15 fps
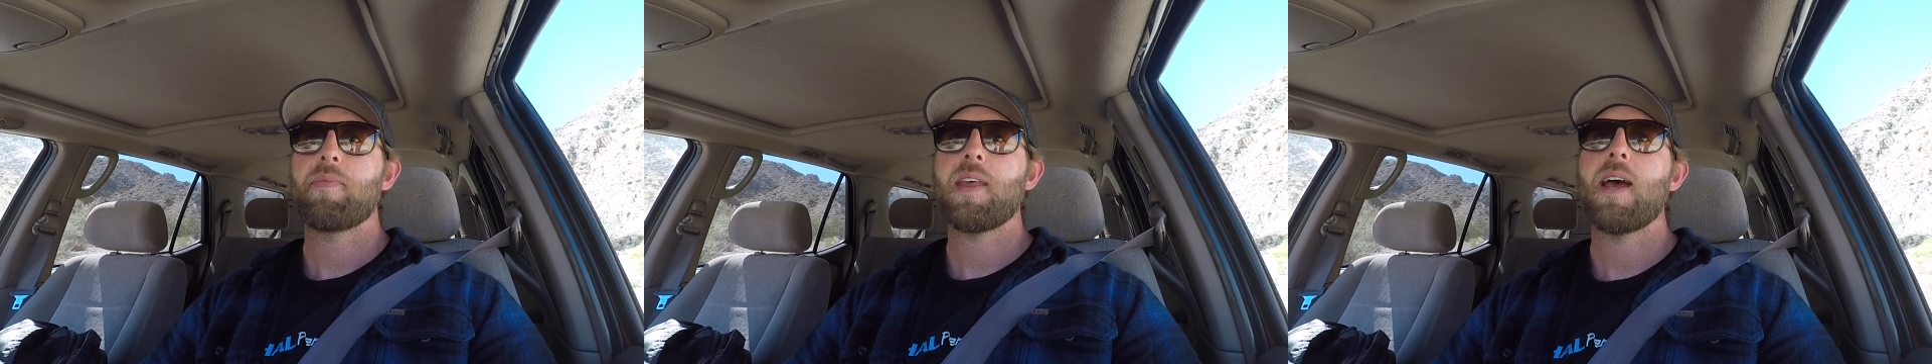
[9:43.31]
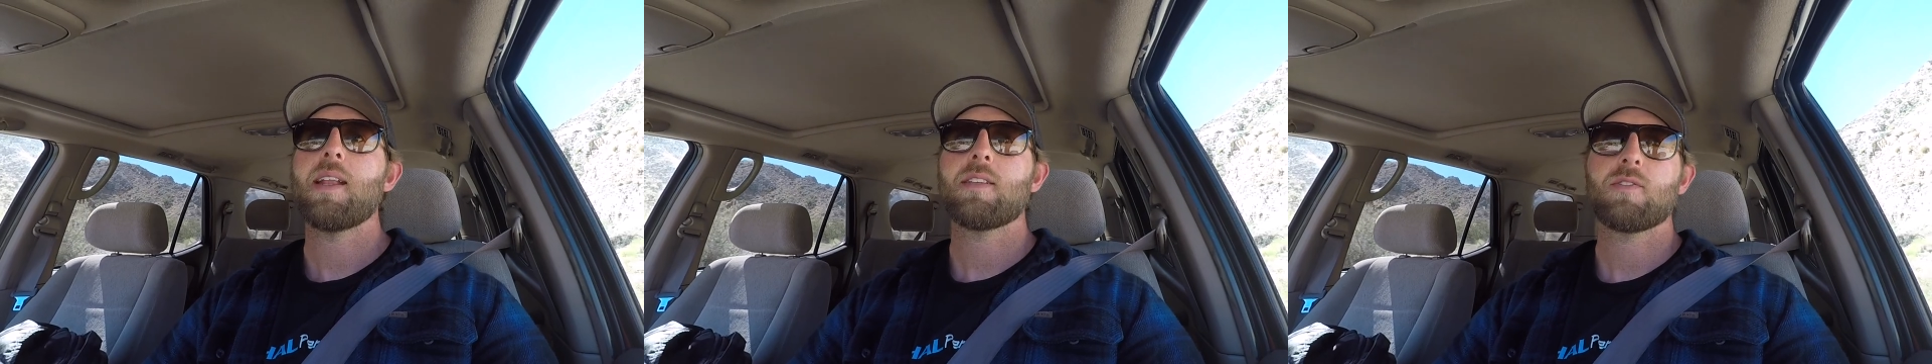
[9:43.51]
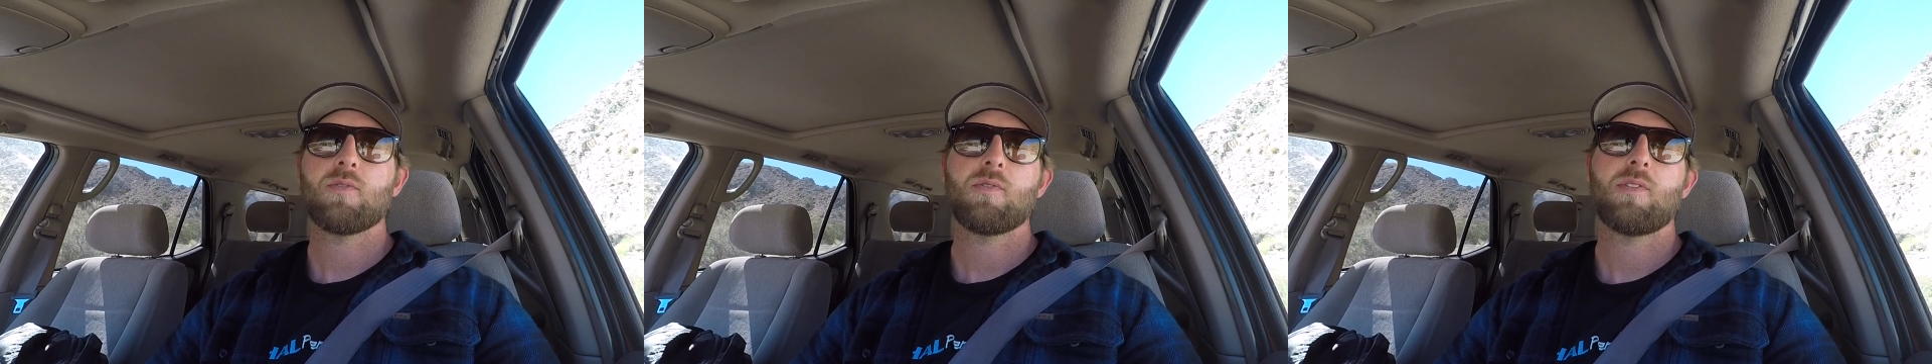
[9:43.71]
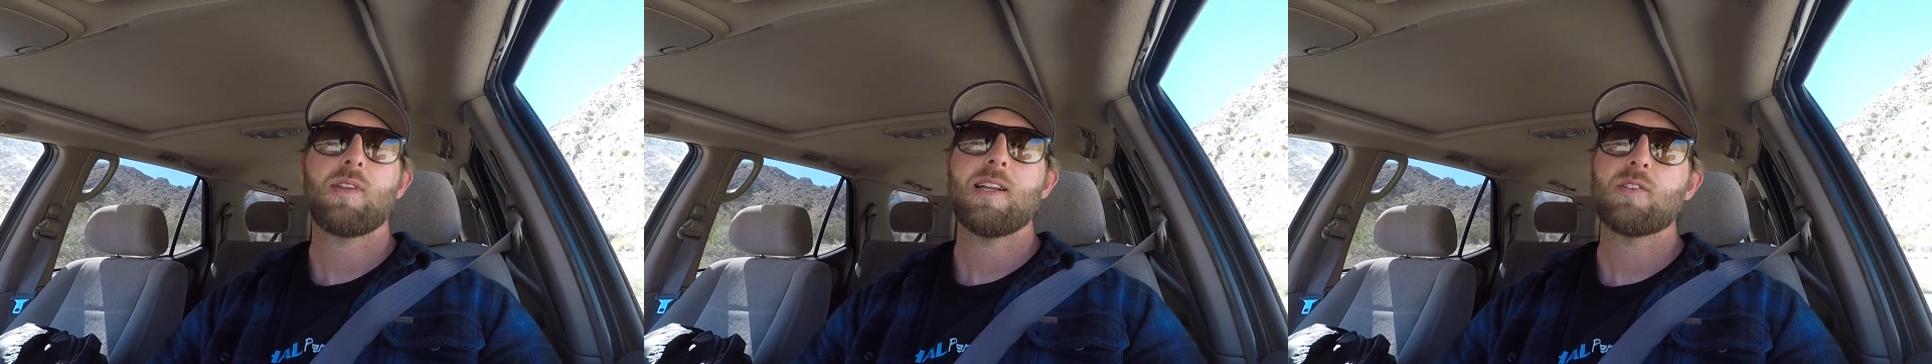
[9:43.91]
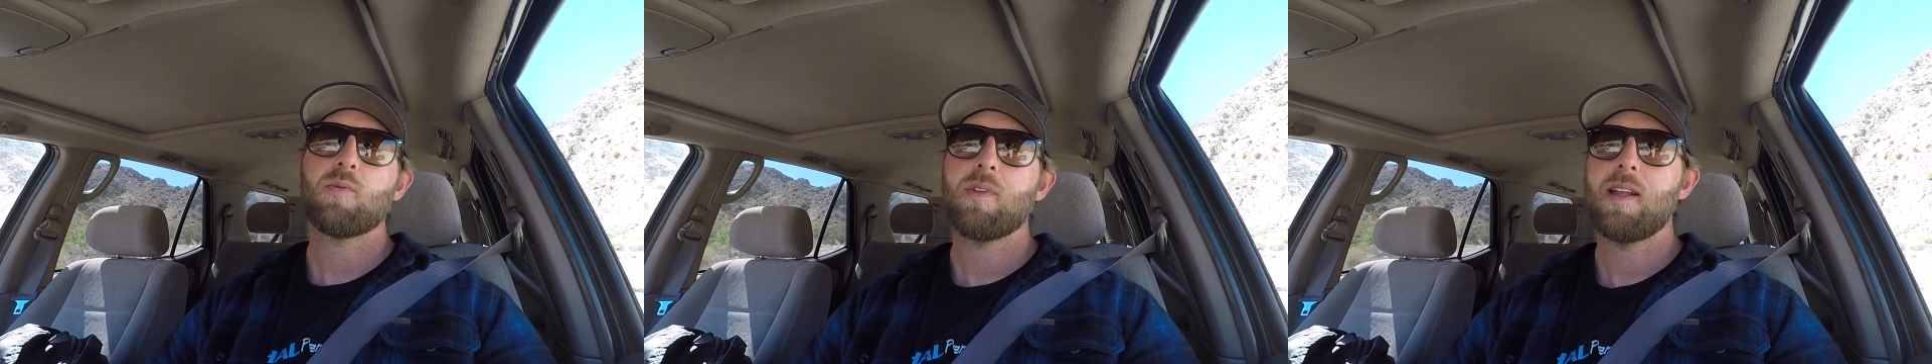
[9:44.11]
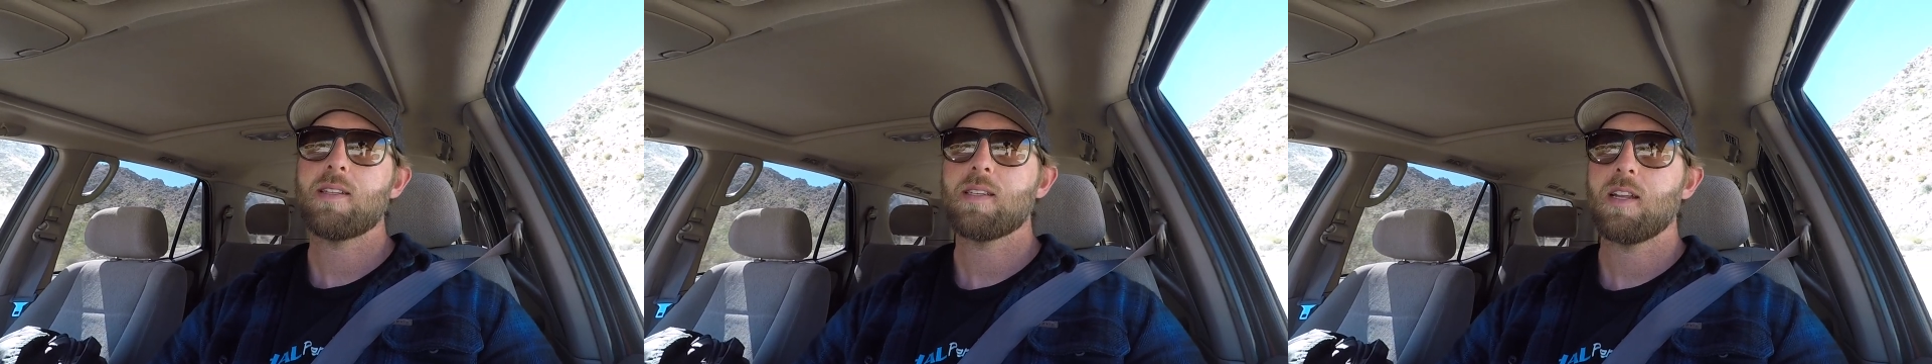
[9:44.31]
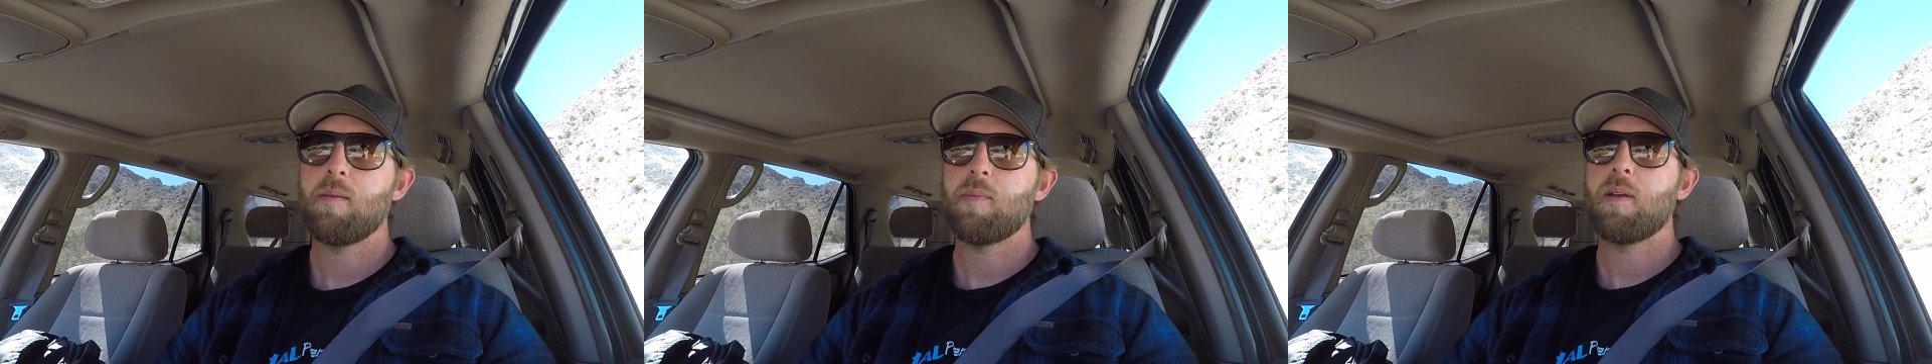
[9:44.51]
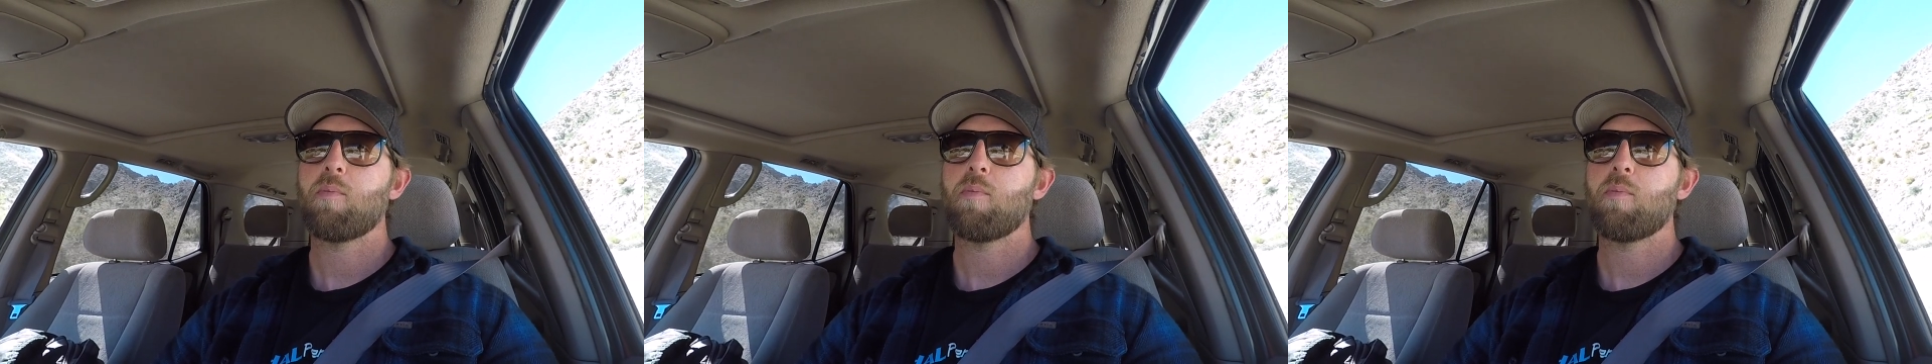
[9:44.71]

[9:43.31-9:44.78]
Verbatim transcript: that's that's where that's going to be